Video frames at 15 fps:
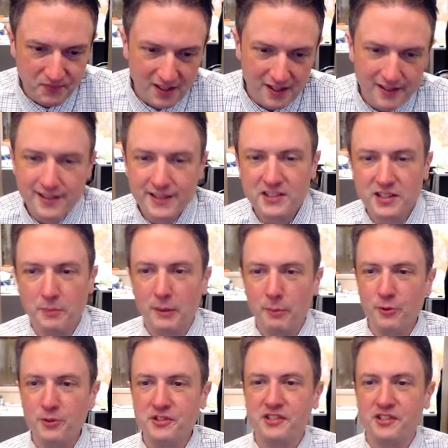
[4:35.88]
some
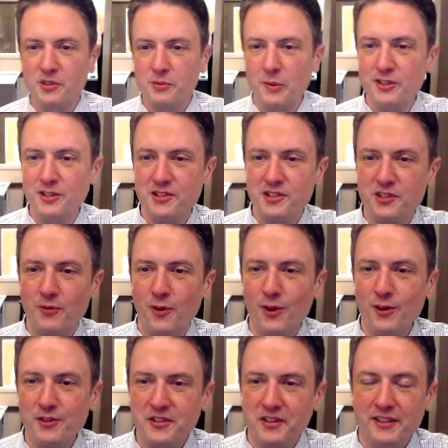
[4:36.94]
people's suspicions as far
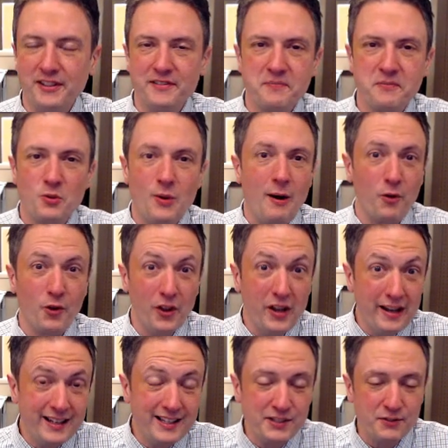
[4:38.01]
as uh, two-hour
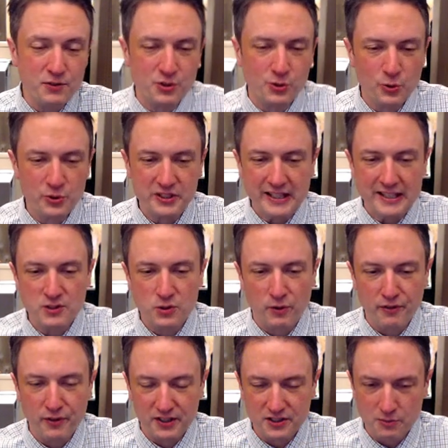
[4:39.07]
delays for schools and that sort of
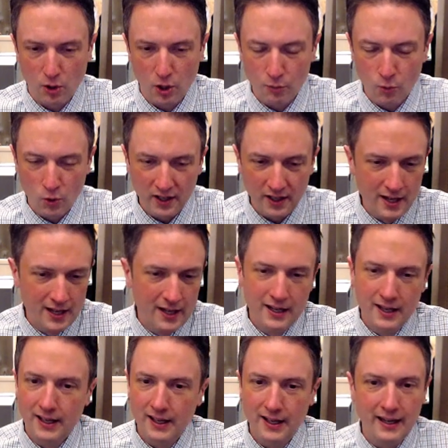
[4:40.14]
thing tomorrow morning.
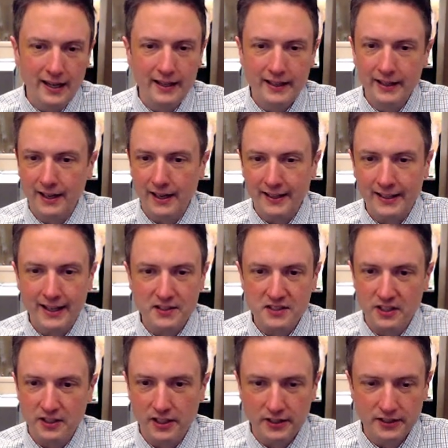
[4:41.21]
I, I can't
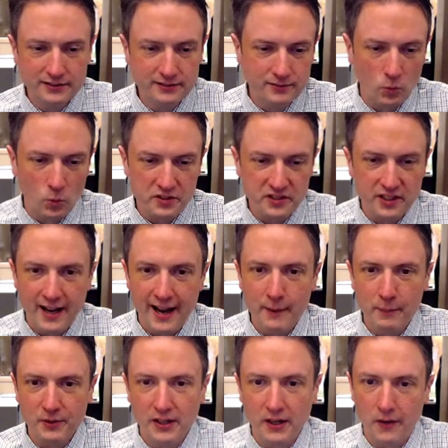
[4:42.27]
tell you what's going to
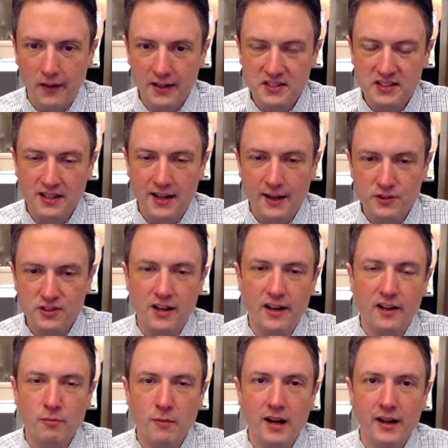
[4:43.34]
happen there. That's outside
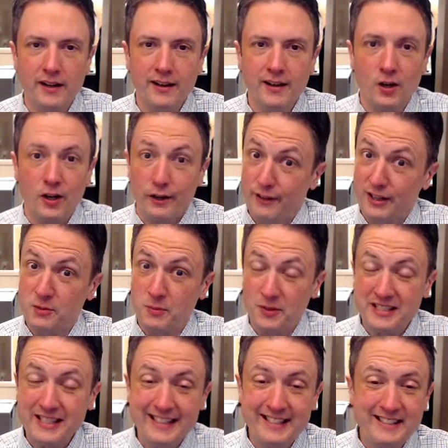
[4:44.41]
of my area of
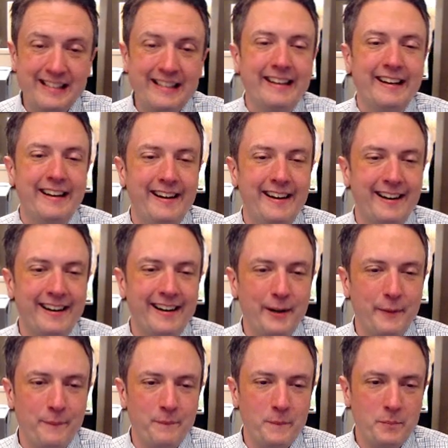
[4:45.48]
expertise.
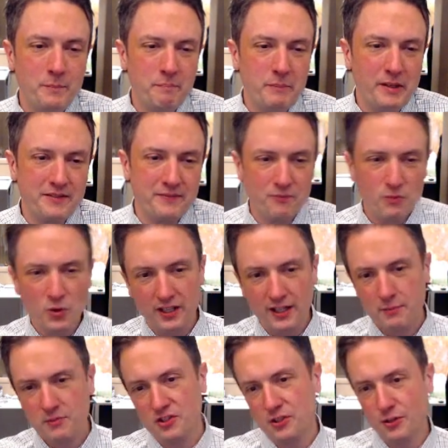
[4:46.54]
Um, but when it
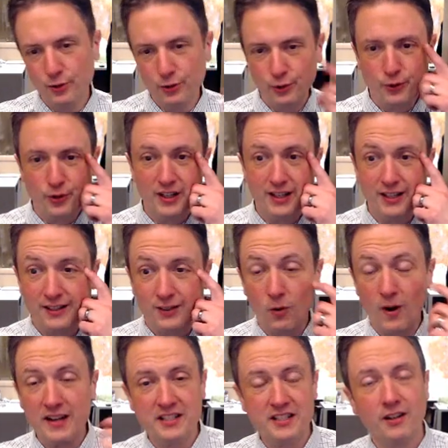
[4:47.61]
comes to the
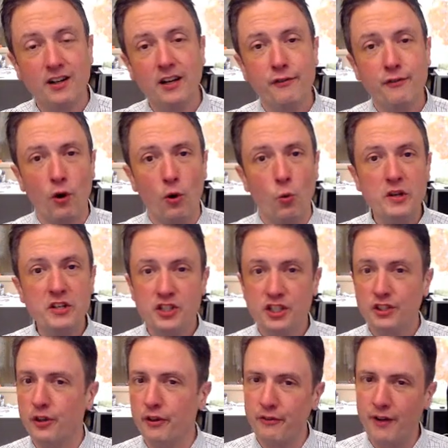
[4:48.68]
criteria for a wind
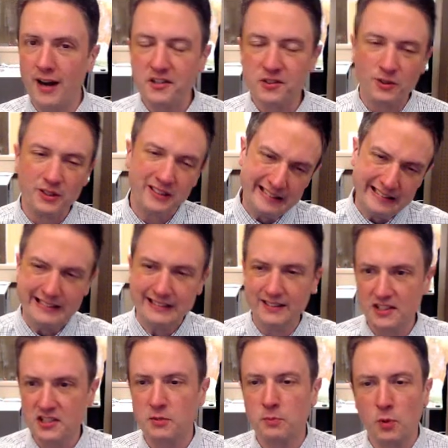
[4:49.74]
chill advisory,
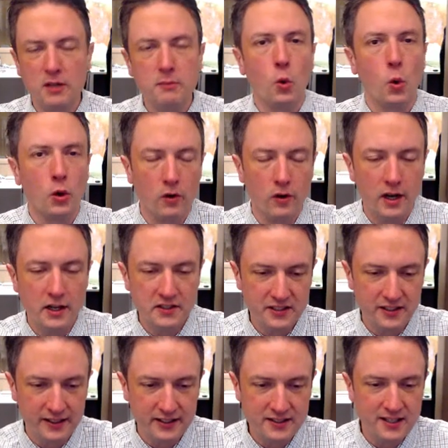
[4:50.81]
this is pretty borderline
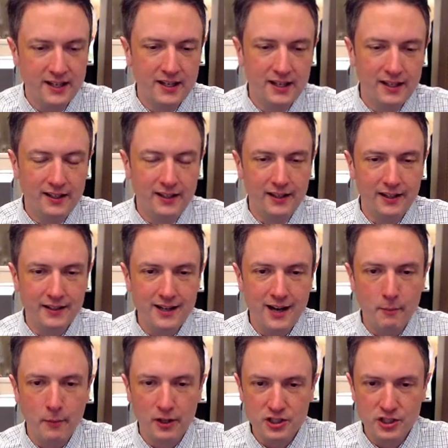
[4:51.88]
tonight. Uh, not
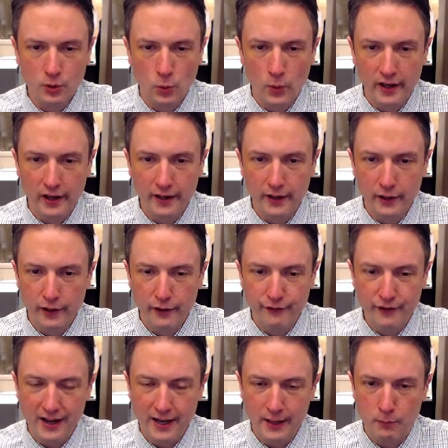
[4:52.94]
much in the way of
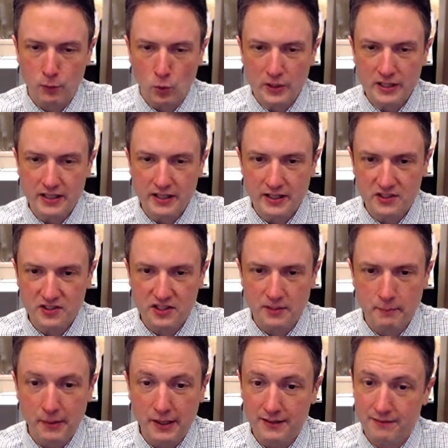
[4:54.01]
a breeze,
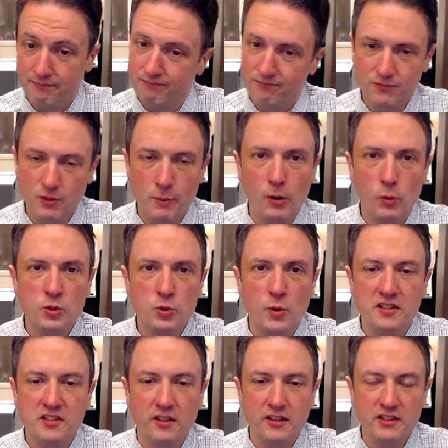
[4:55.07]
but no matter which way you
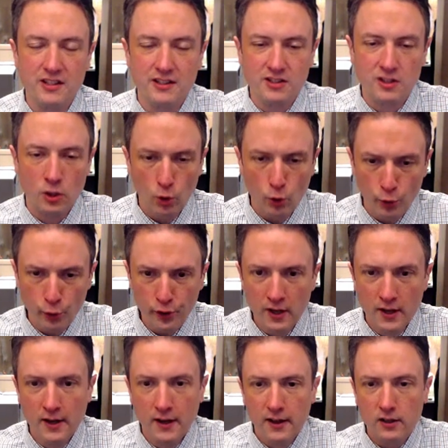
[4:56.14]
slice it, it's cold.
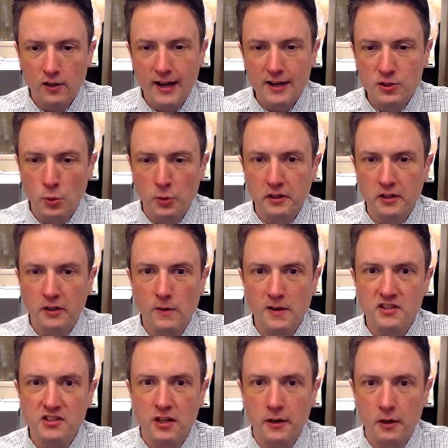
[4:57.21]
Clouds will
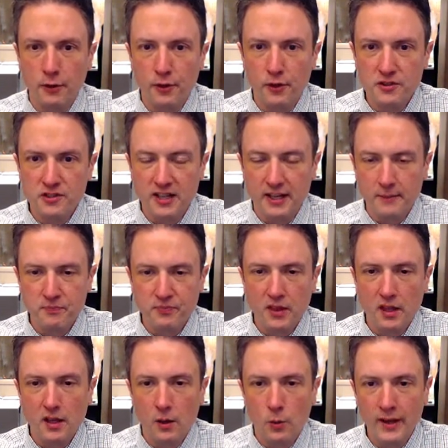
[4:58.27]
increase on our Thursday.
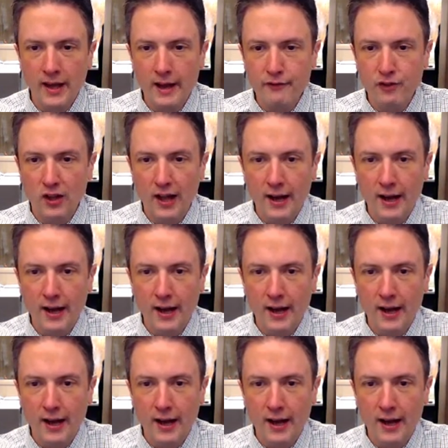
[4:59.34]
Uh, we have allowed